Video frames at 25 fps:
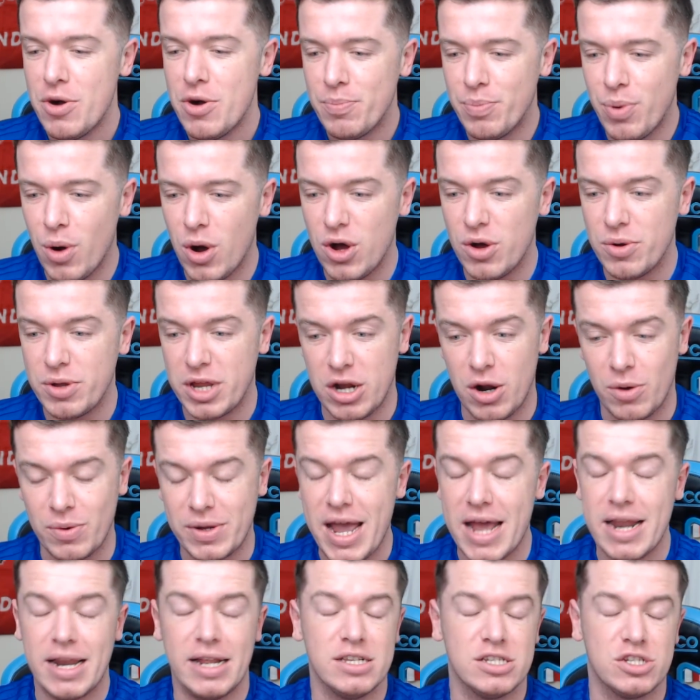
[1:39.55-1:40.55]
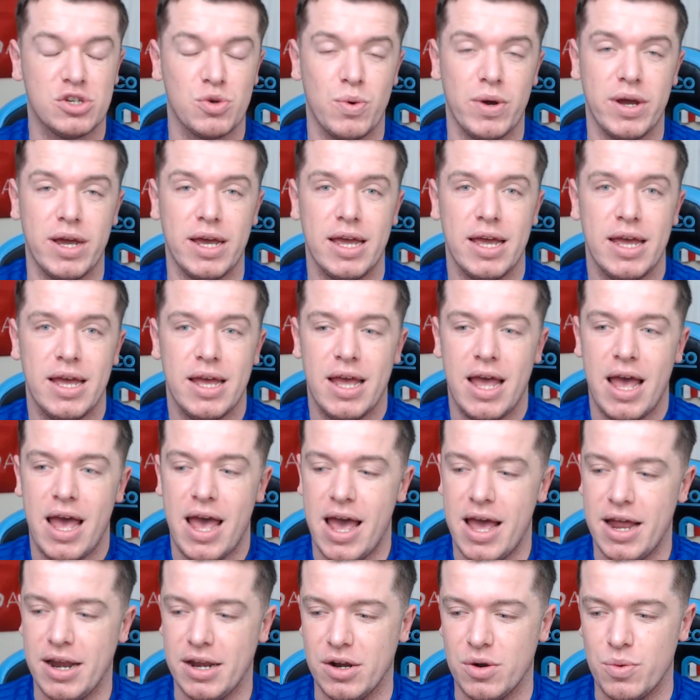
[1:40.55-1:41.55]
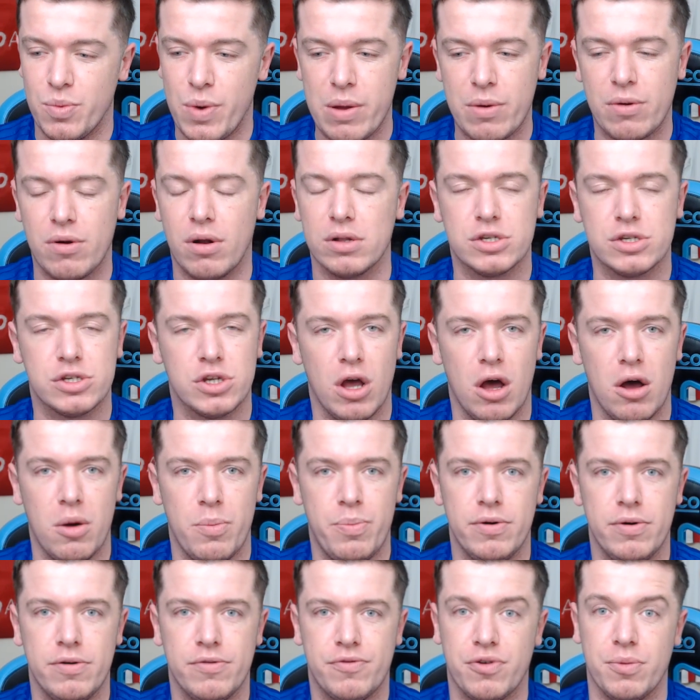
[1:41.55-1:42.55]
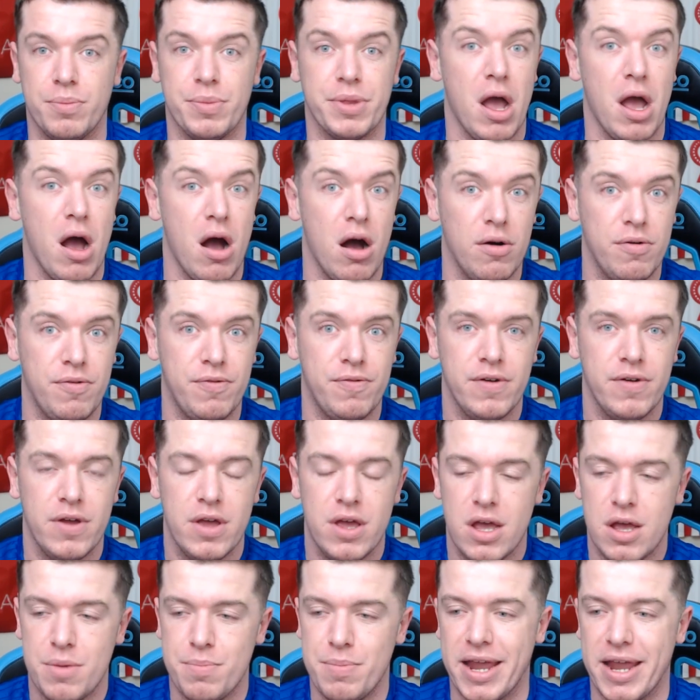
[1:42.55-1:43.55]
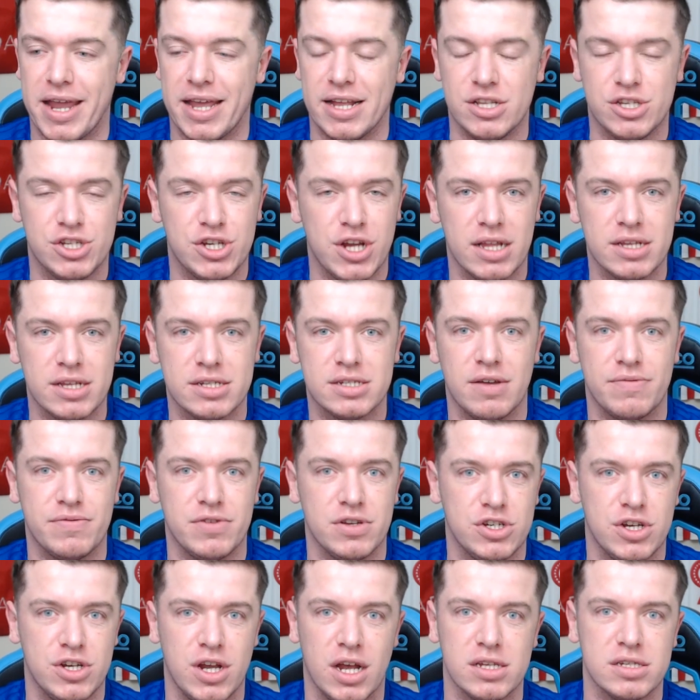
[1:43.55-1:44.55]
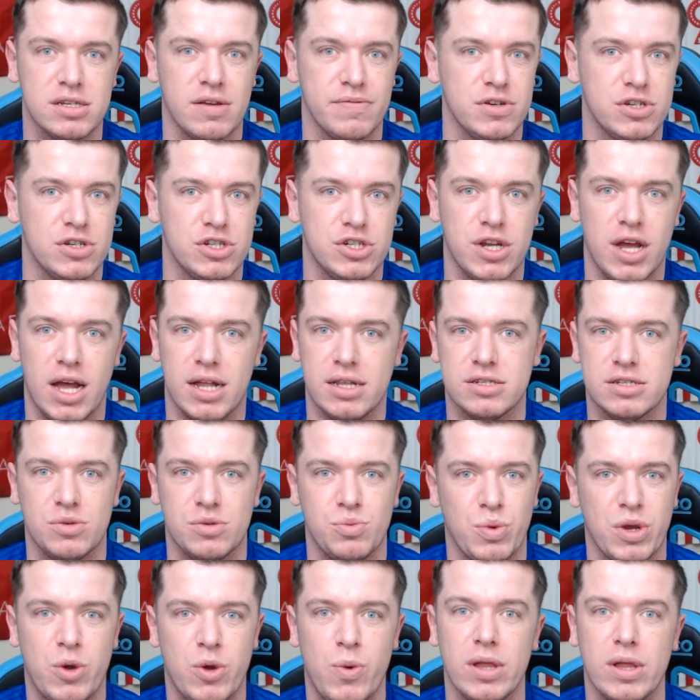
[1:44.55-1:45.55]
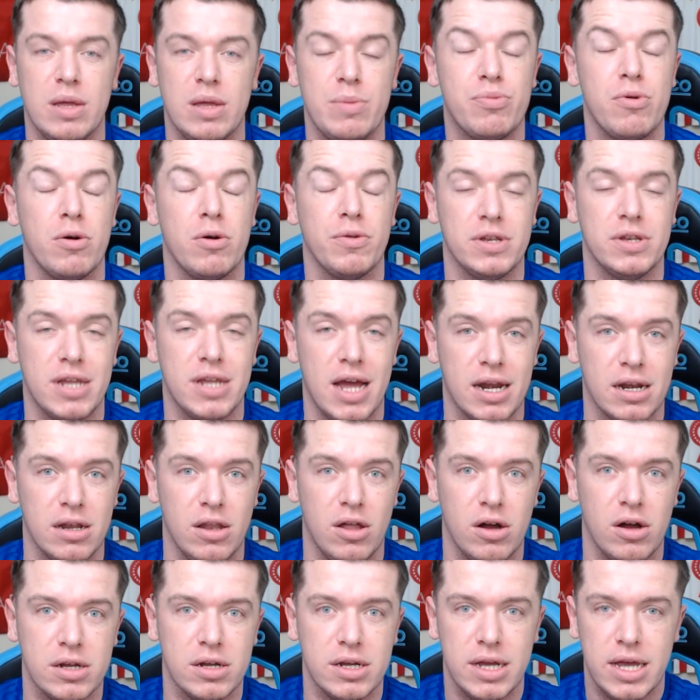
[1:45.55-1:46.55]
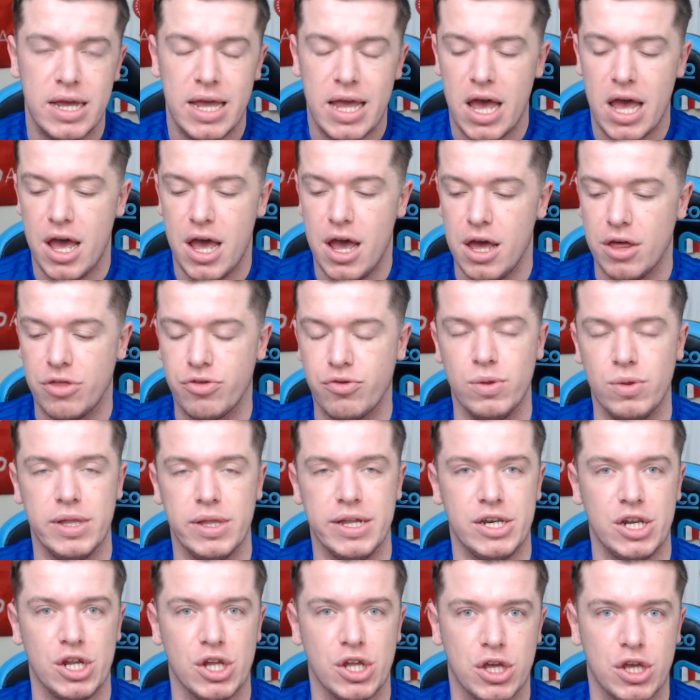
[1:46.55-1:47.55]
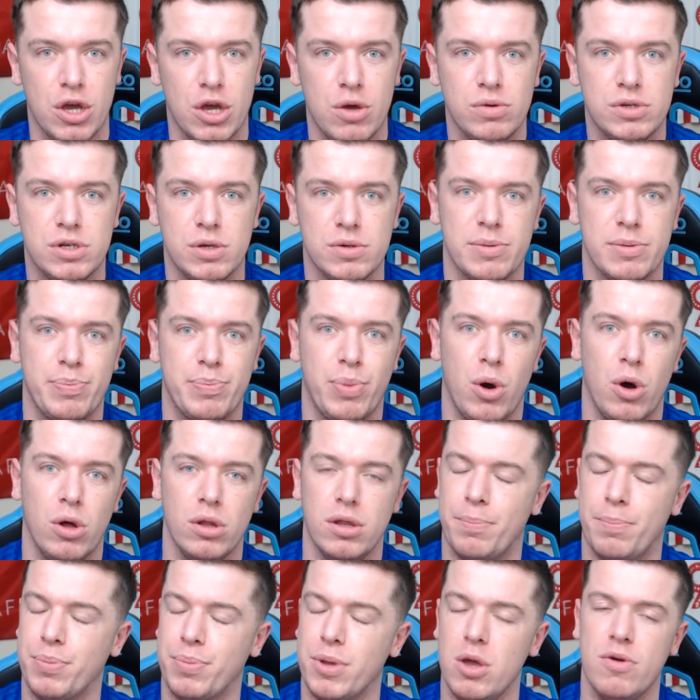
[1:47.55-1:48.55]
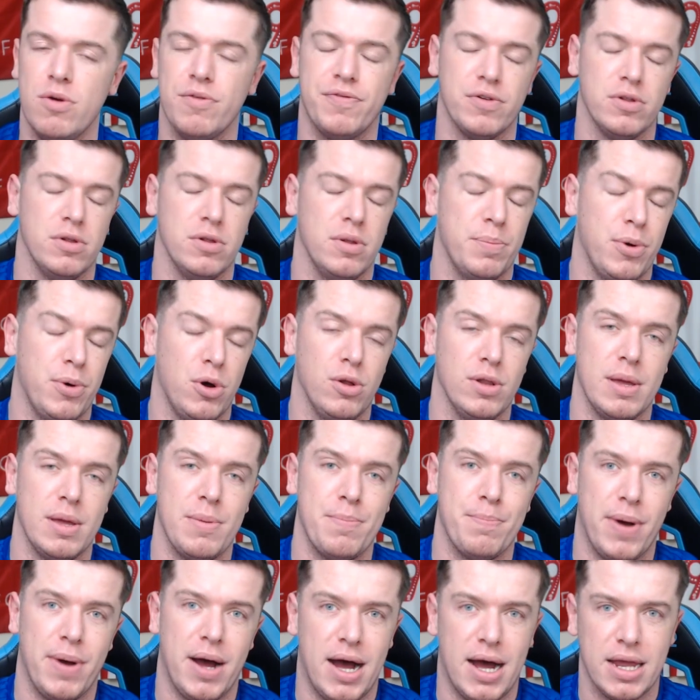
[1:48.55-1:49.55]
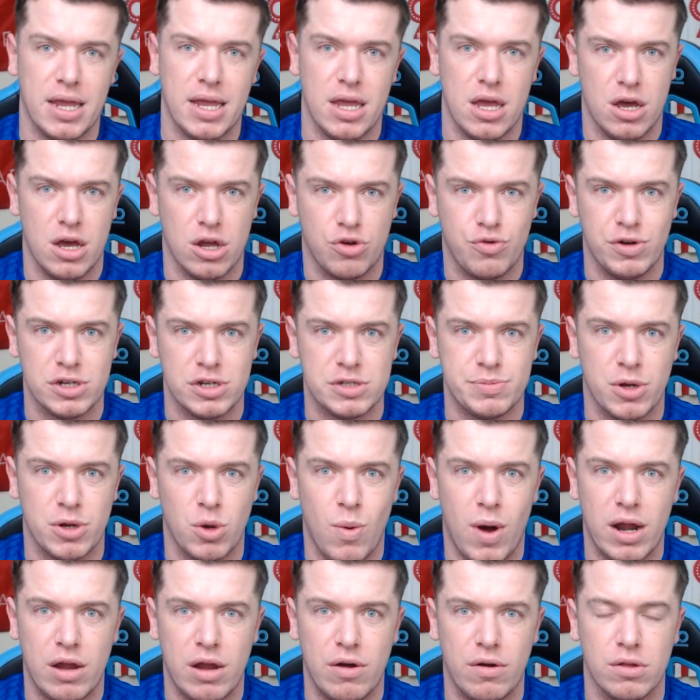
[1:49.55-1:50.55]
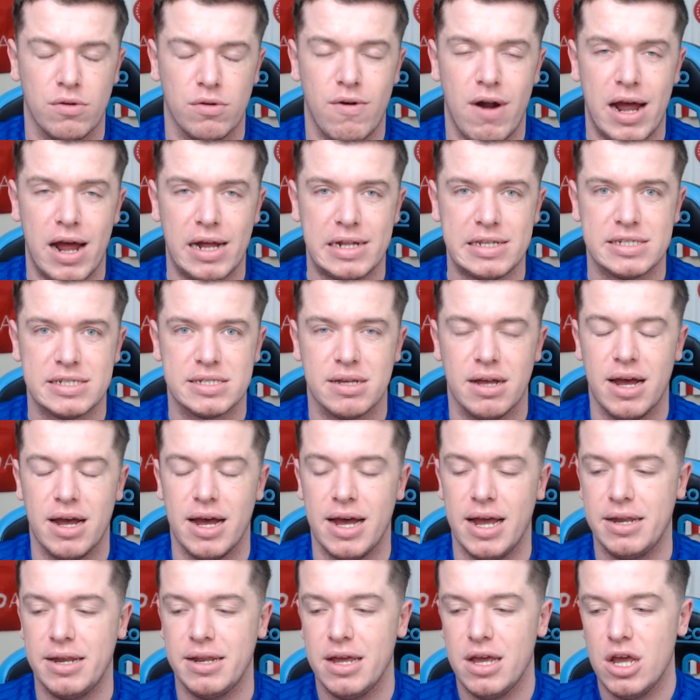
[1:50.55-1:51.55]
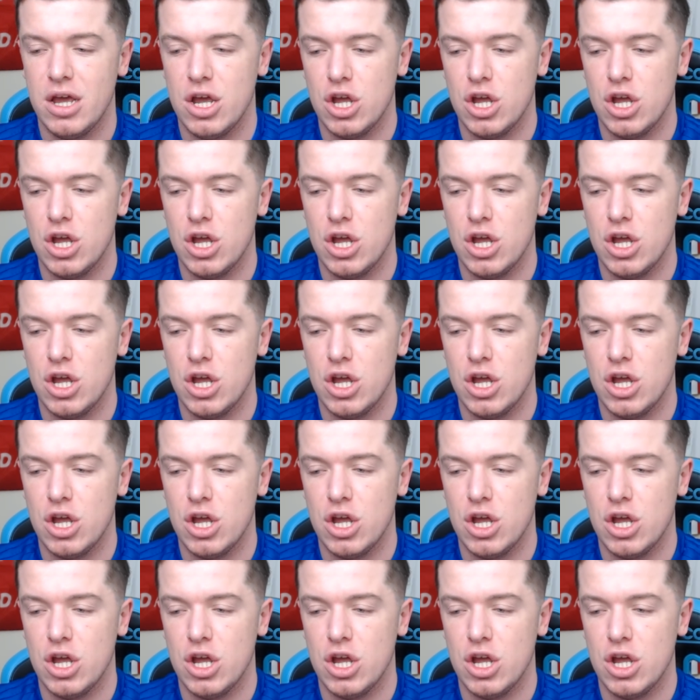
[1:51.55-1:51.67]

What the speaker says: But, you know, getting into it, and we were on top from the off, making chance after chance after chance, and we quickly broke the deadlock through Lyndon Gooch. It was a ball, a beautiful ball in by Chris Maguire on the right-hand side.